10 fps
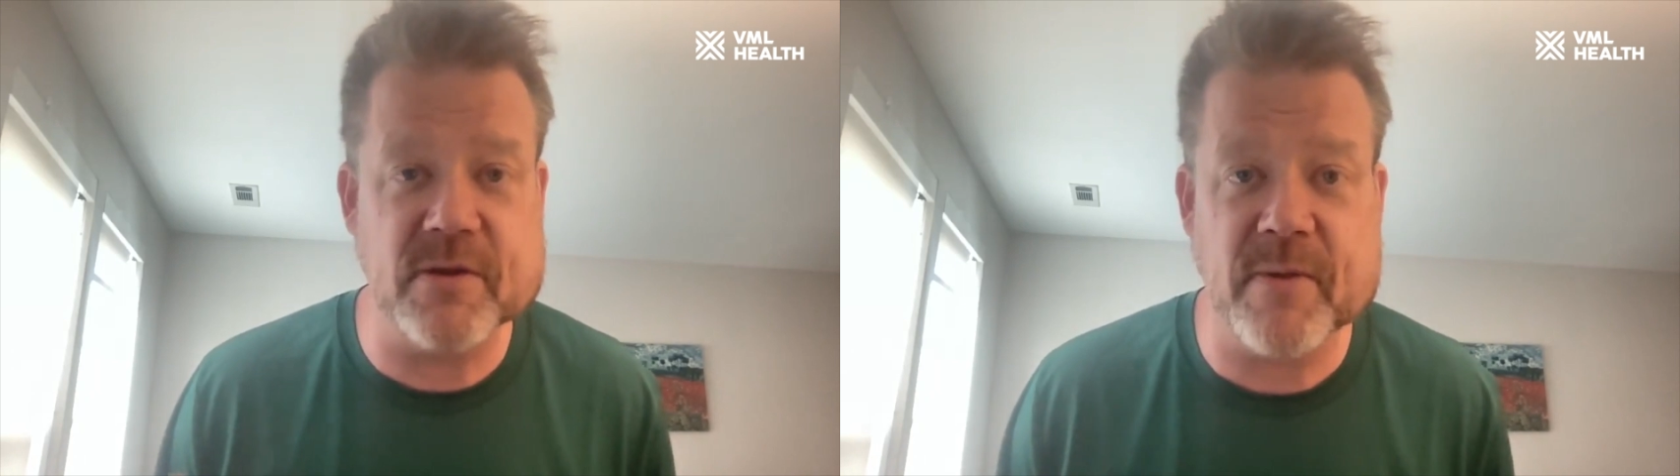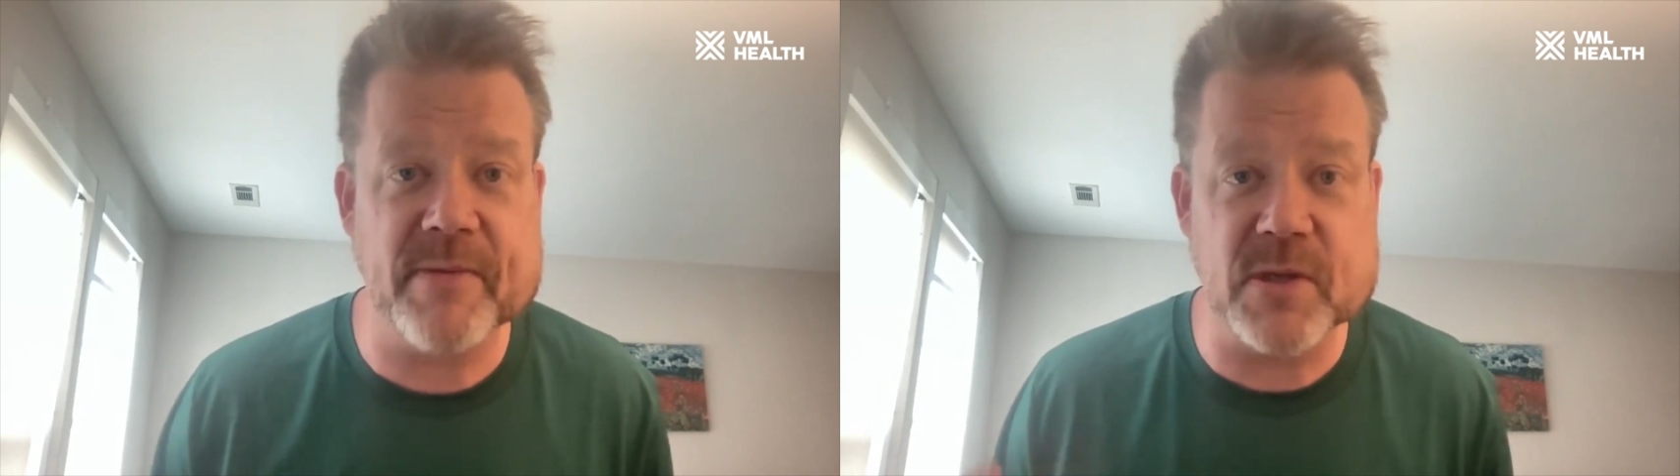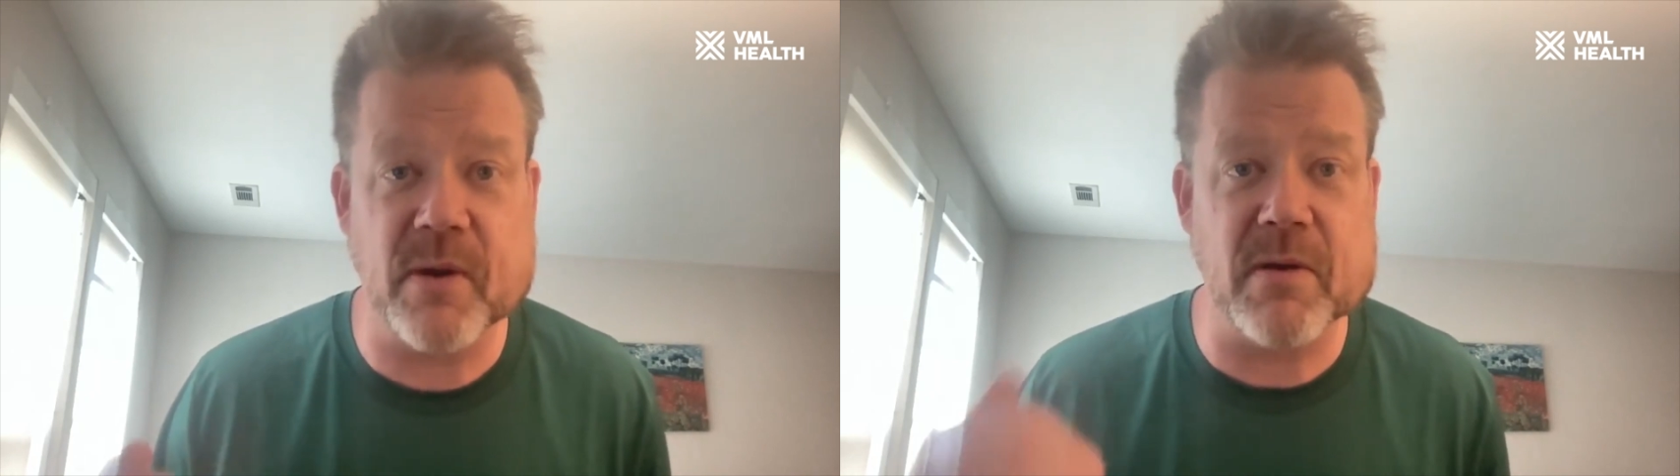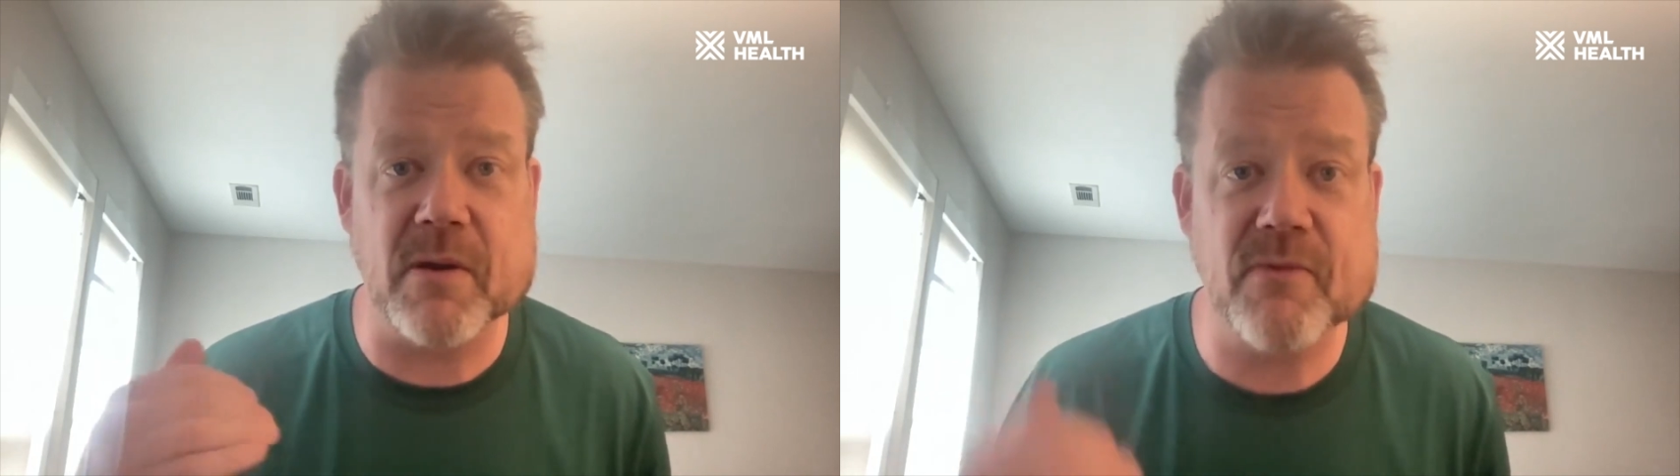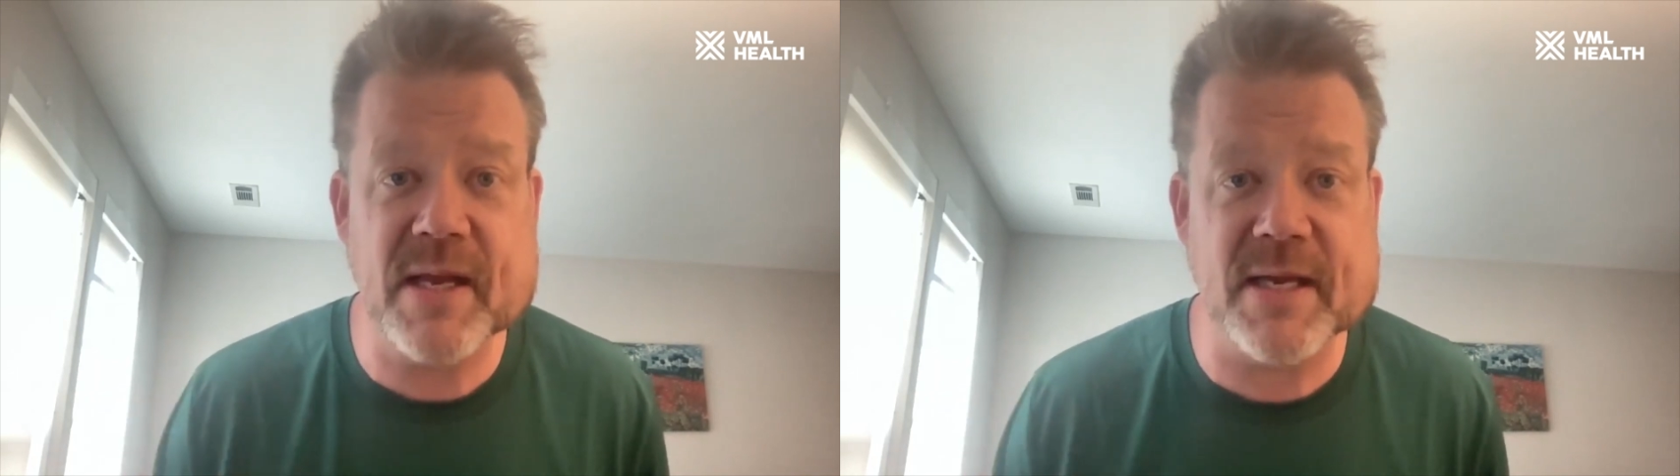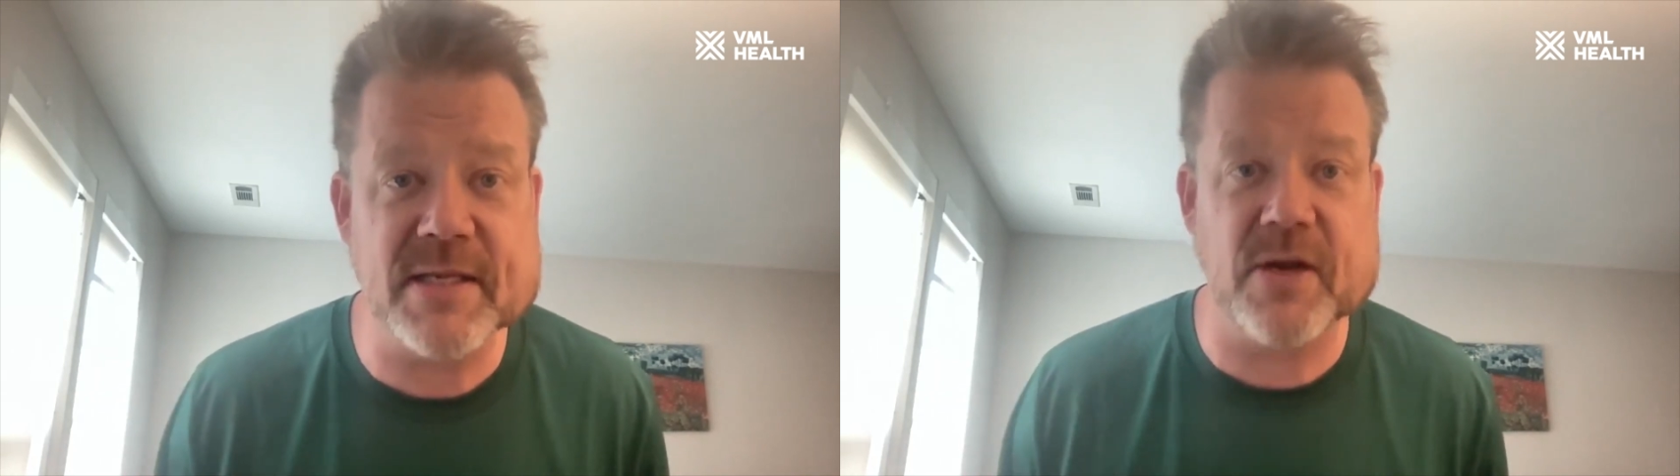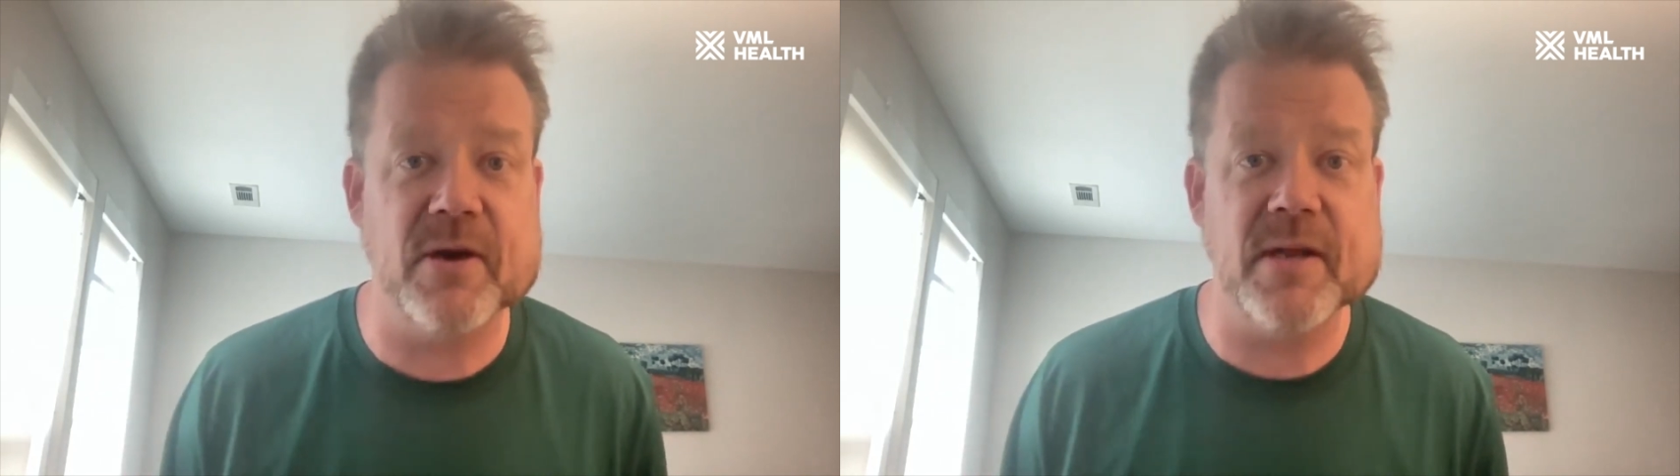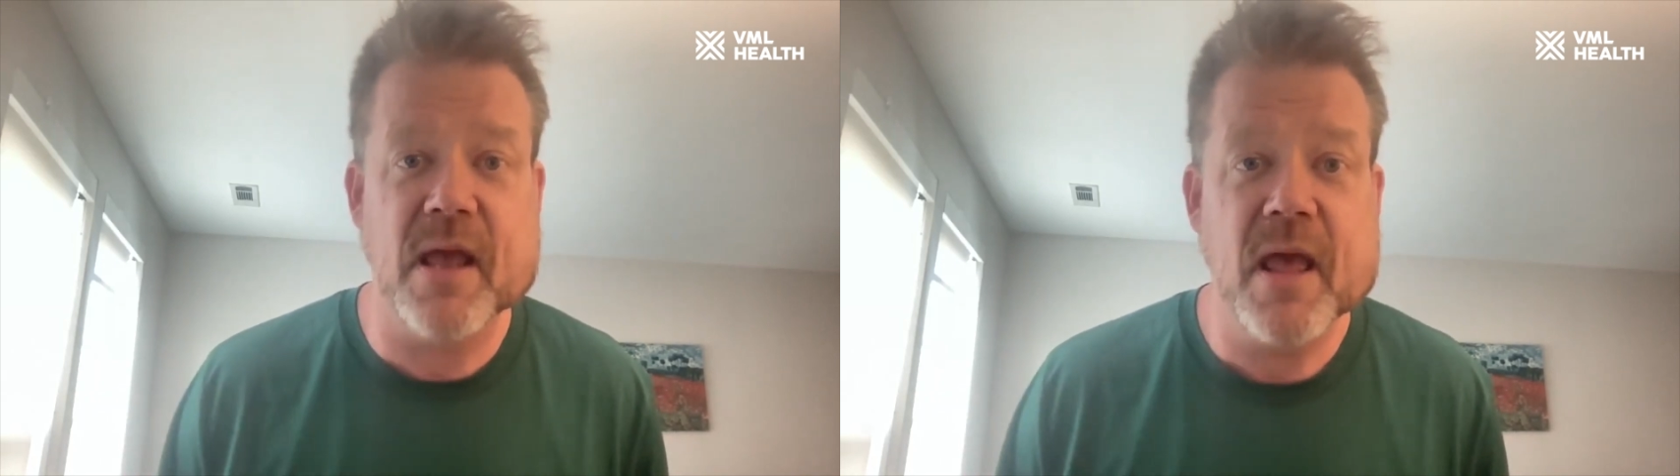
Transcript: moments where we really start